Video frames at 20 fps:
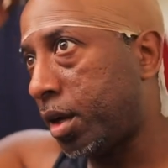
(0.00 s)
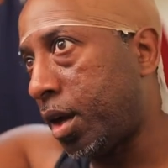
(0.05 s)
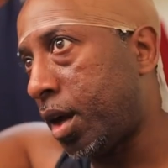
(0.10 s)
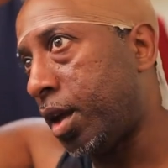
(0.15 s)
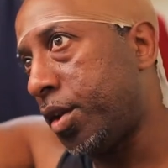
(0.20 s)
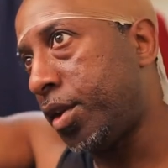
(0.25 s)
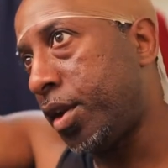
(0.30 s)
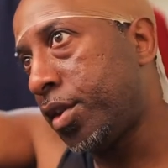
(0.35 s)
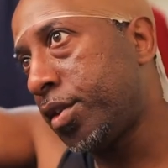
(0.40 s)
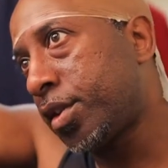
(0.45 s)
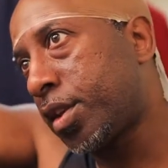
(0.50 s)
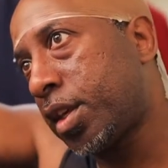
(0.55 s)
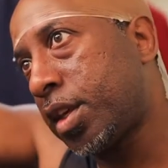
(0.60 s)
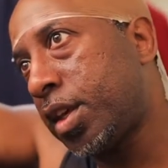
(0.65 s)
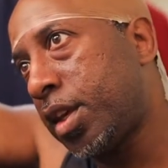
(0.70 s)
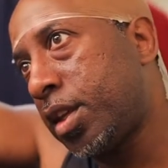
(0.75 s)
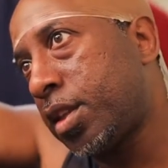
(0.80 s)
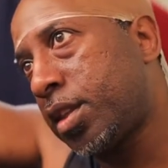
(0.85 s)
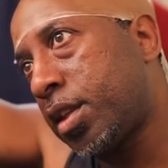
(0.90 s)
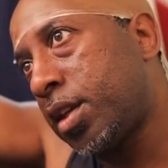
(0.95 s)
Another
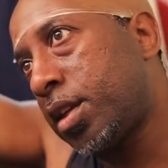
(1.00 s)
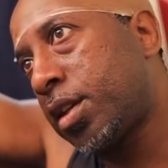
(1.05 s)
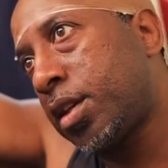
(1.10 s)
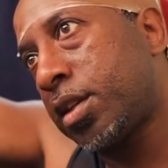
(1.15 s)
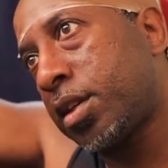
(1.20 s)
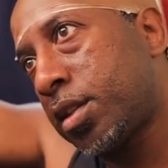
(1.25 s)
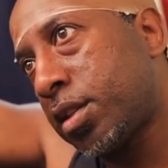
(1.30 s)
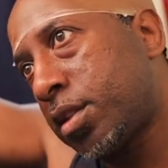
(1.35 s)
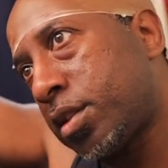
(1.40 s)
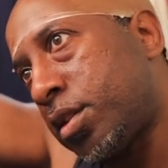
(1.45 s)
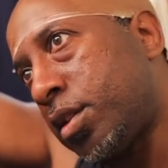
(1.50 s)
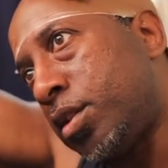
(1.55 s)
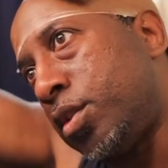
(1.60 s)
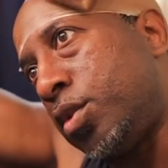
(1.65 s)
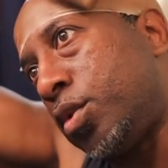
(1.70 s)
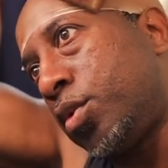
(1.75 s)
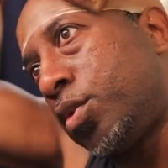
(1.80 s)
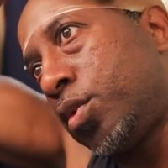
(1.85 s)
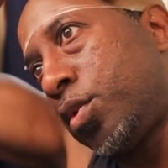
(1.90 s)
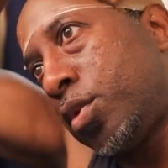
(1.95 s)
key thing to do
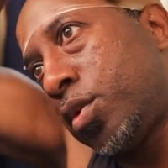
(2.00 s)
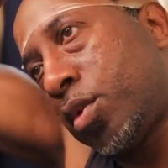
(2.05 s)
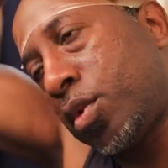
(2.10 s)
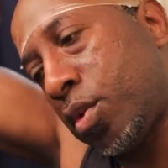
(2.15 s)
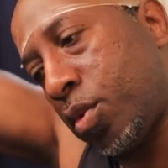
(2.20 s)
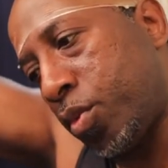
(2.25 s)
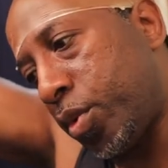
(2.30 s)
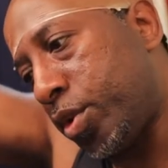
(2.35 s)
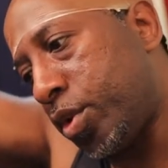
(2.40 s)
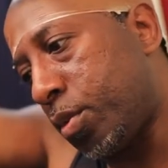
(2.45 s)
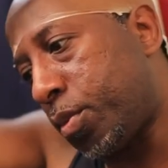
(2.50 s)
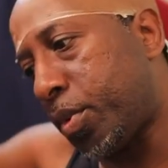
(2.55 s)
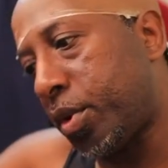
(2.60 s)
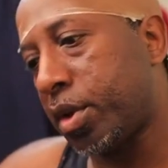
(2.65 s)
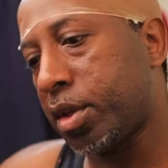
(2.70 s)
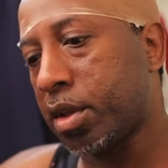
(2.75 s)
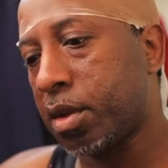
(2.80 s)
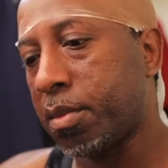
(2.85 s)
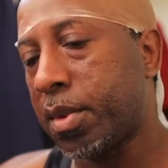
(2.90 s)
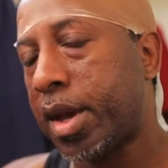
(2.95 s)
when you're
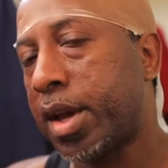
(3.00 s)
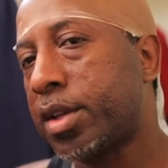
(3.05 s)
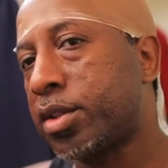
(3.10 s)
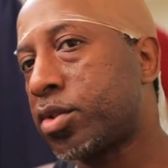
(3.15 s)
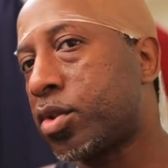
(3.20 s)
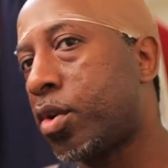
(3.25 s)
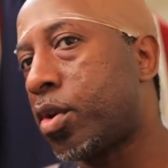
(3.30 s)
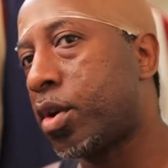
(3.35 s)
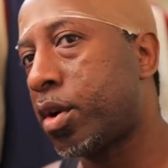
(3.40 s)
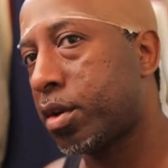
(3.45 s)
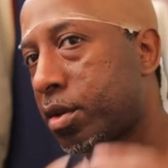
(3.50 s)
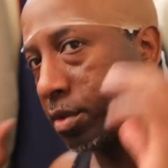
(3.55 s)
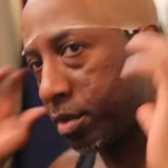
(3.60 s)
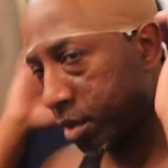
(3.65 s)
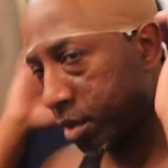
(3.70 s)
putting your mask on,